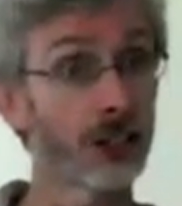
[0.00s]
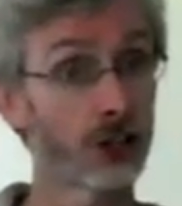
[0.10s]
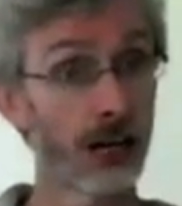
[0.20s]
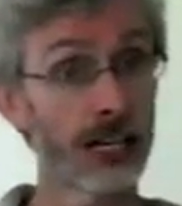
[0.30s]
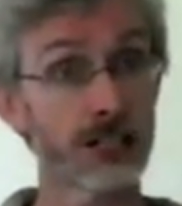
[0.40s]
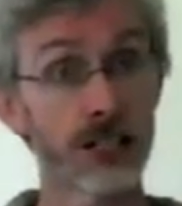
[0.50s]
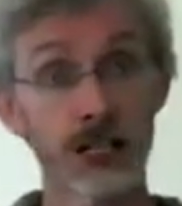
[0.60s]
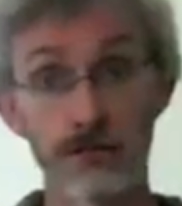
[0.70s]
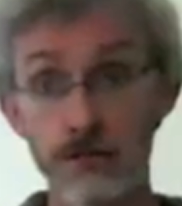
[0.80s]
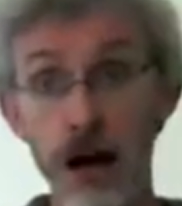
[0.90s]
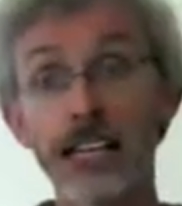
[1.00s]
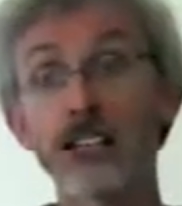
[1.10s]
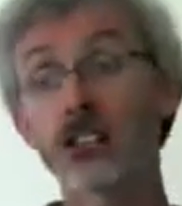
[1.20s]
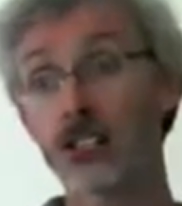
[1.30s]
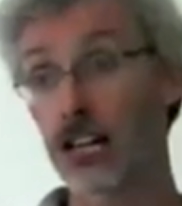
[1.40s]
that grains are this
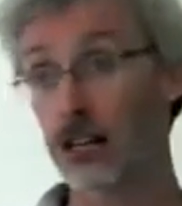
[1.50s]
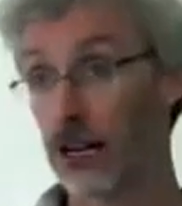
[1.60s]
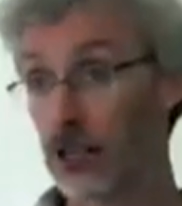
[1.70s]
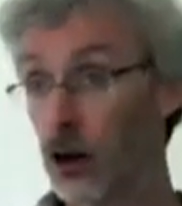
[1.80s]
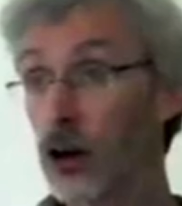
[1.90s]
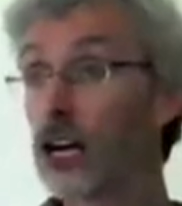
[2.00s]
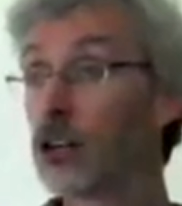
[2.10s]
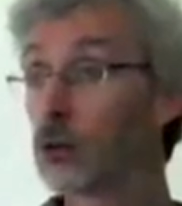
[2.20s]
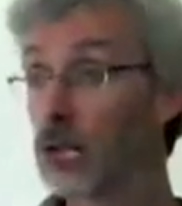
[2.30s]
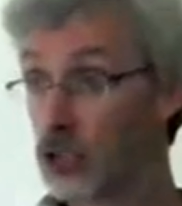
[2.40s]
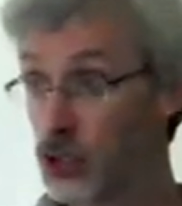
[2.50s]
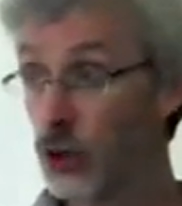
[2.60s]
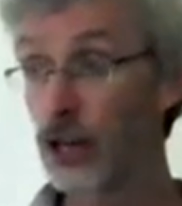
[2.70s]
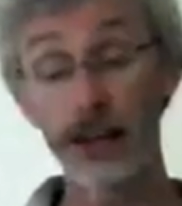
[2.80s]
mainstay of our diet that we enjoy,